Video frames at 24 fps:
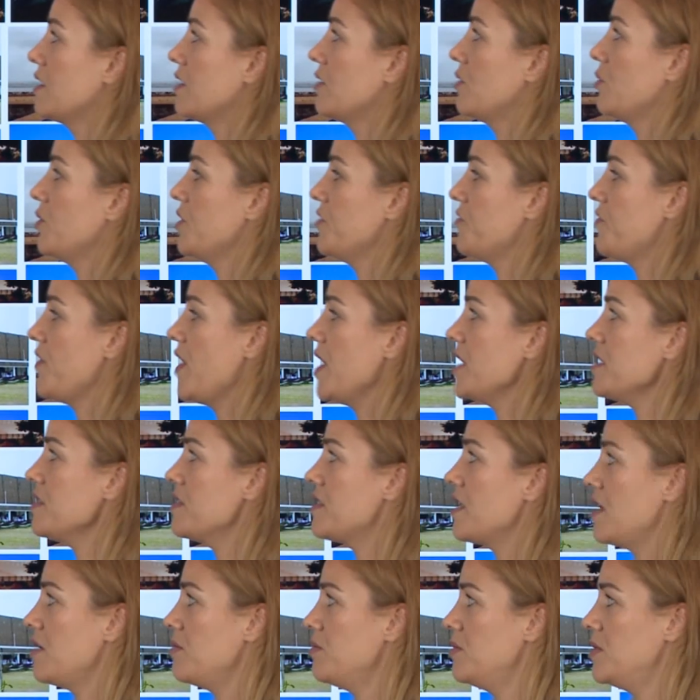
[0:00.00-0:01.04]
We find
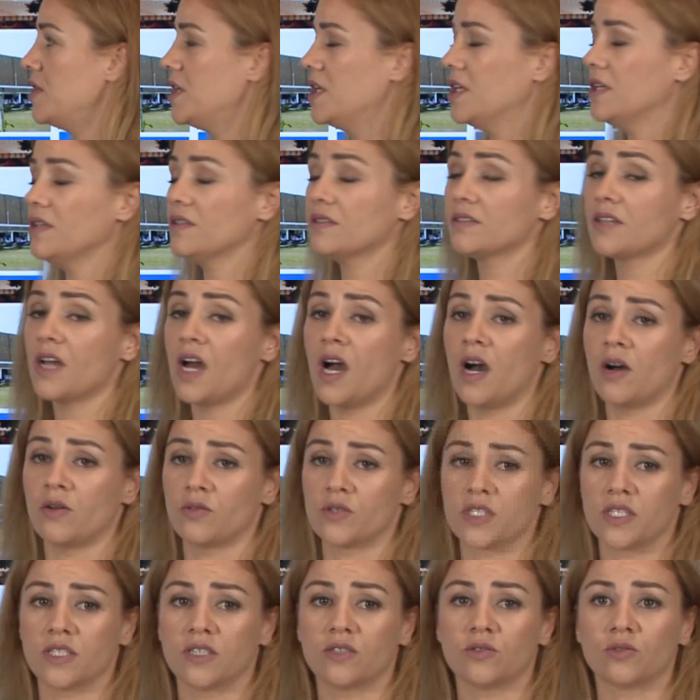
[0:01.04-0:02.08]
them in
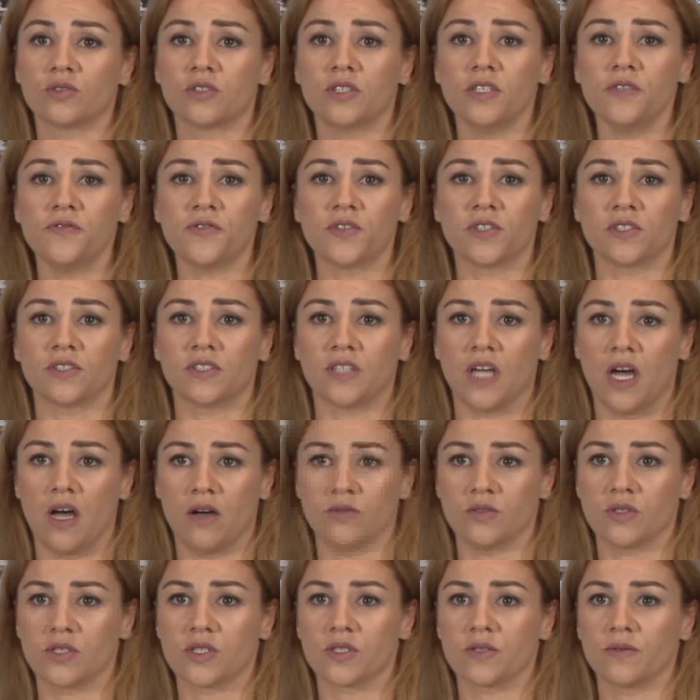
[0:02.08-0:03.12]
towns, into different
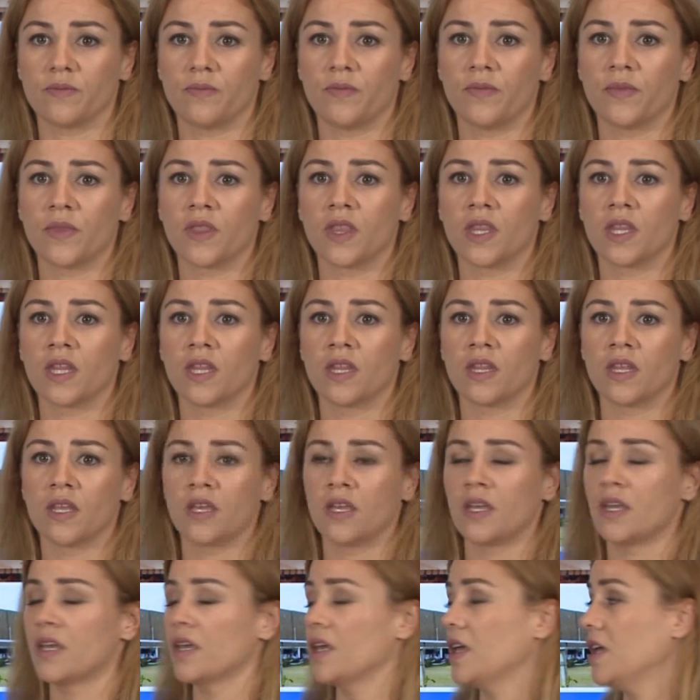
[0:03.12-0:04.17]
towns.
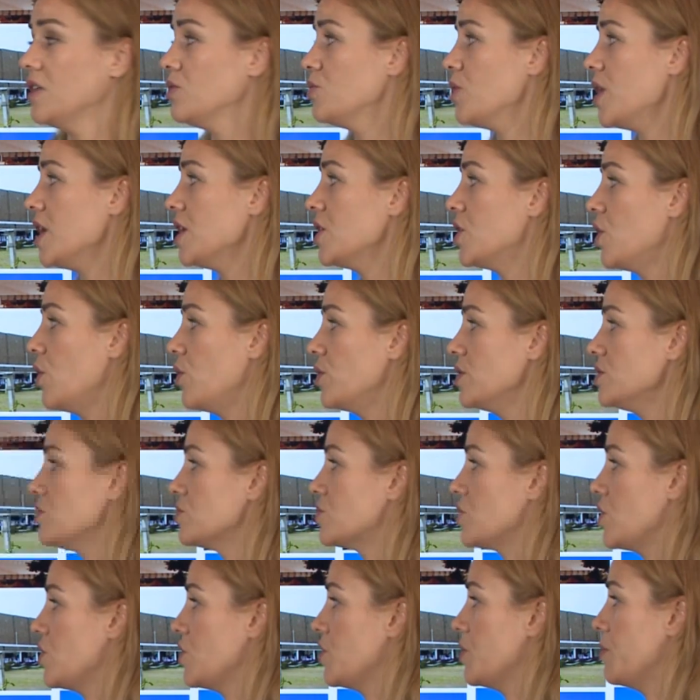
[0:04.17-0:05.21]
And we are going to
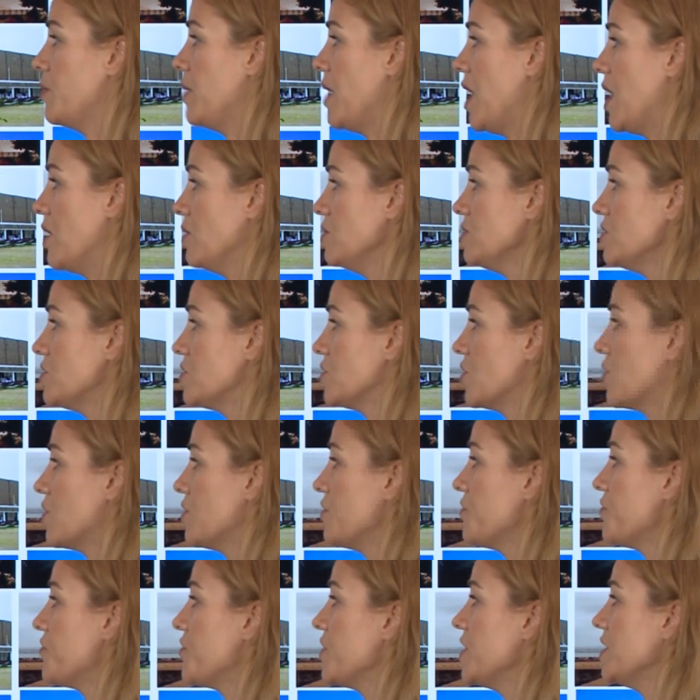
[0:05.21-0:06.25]
talk about
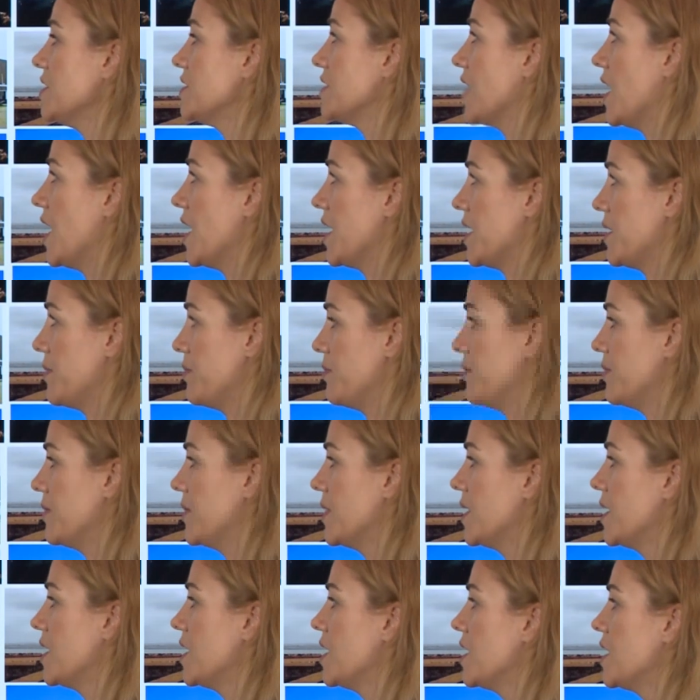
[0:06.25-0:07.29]
your free time.
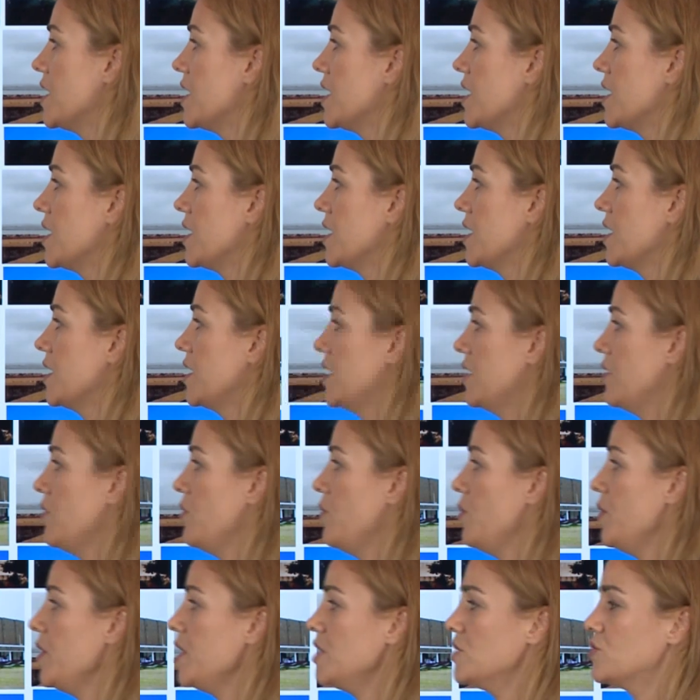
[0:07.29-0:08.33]

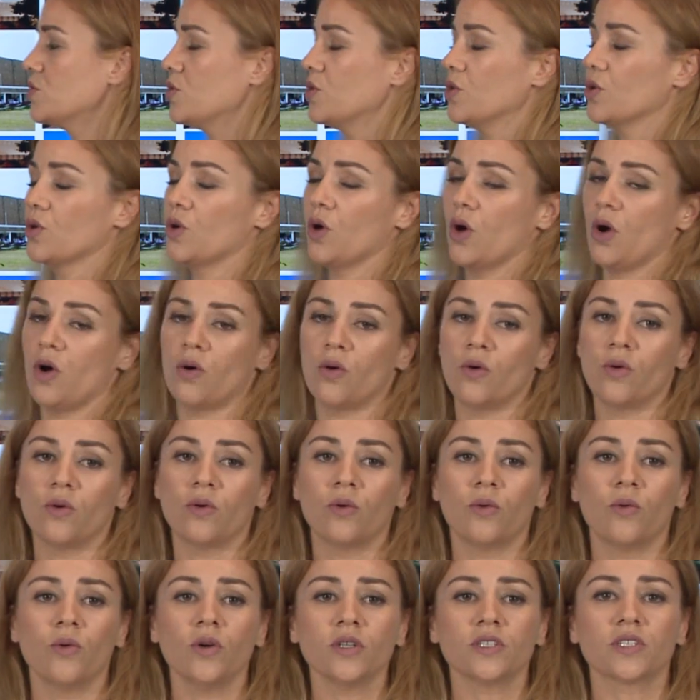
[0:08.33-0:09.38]
Where do you go?
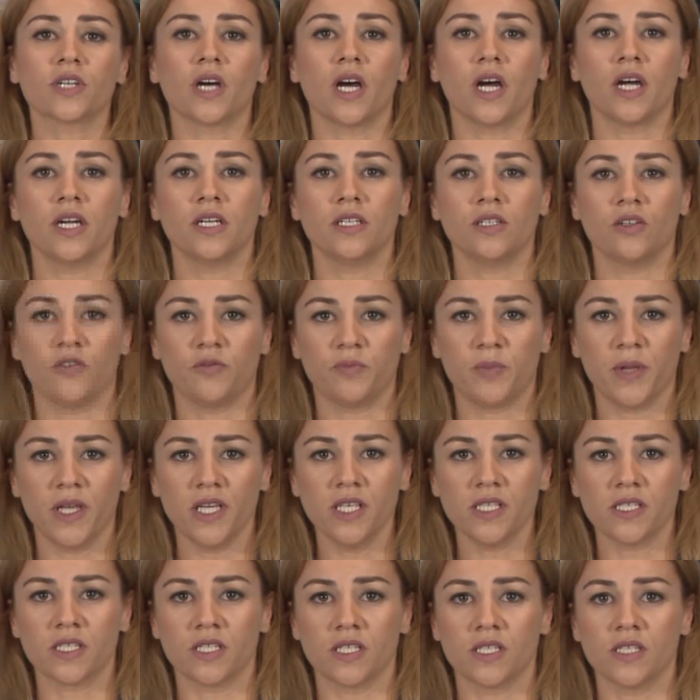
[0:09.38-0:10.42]
What kind of
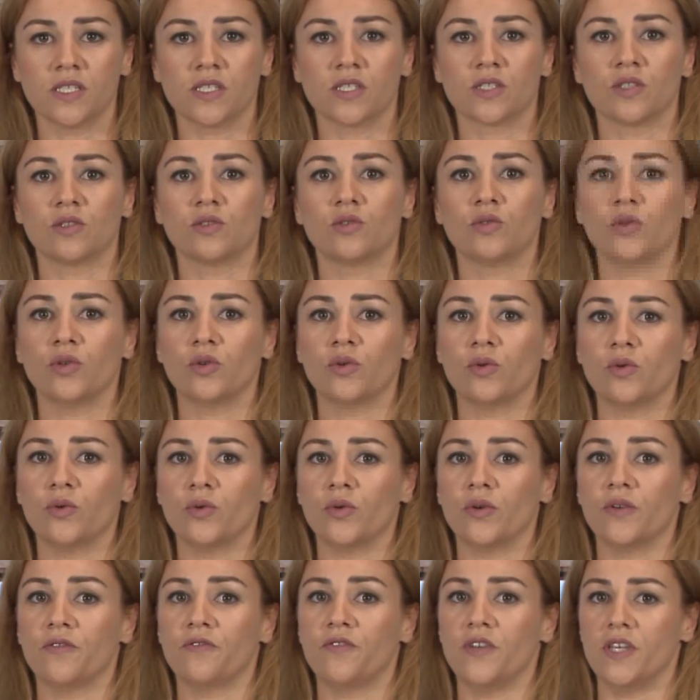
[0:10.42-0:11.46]
places do you
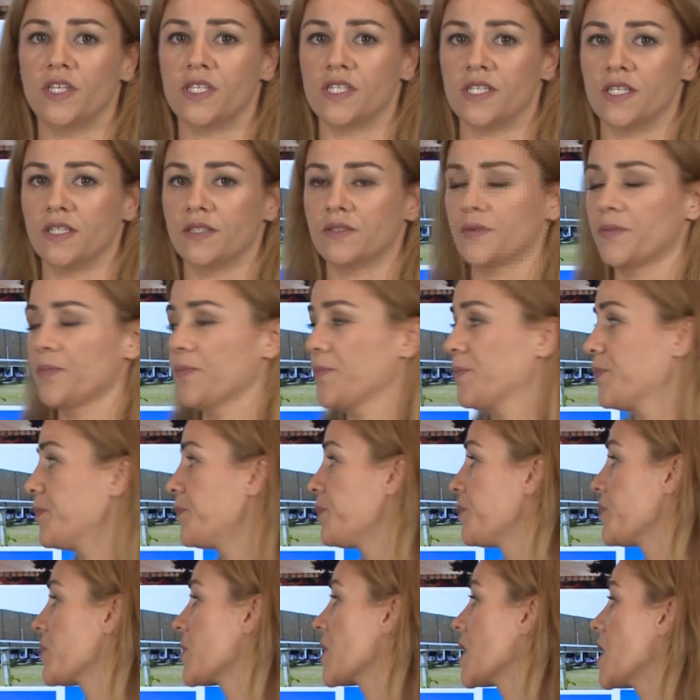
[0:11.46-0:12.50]
visit?
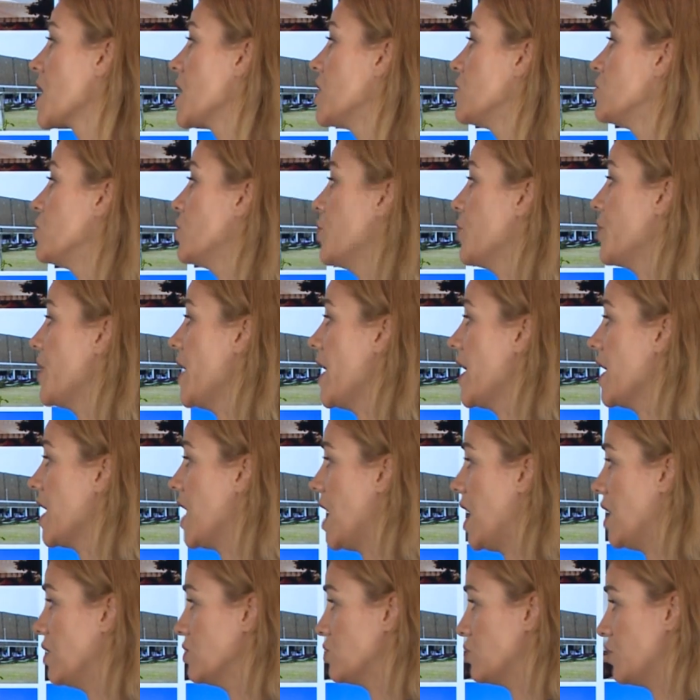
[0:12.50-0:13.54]
Do you hang
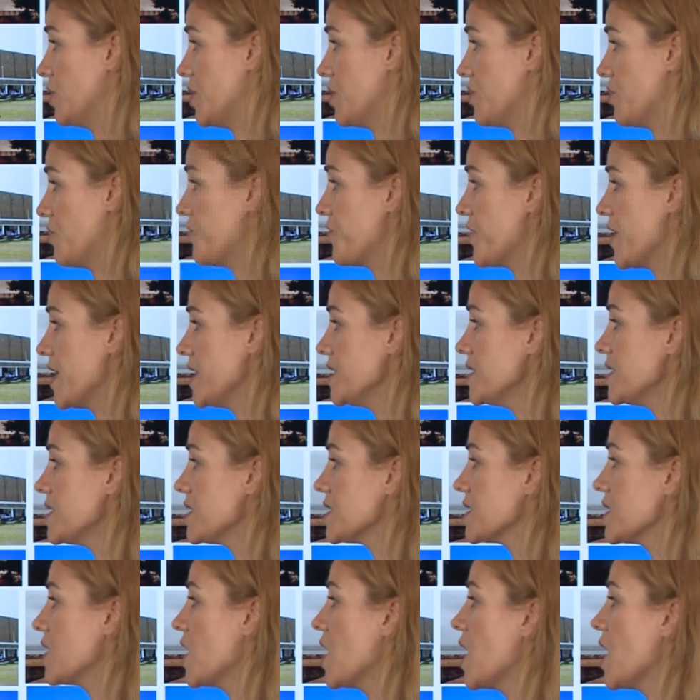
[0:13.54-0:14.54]
out with your friends?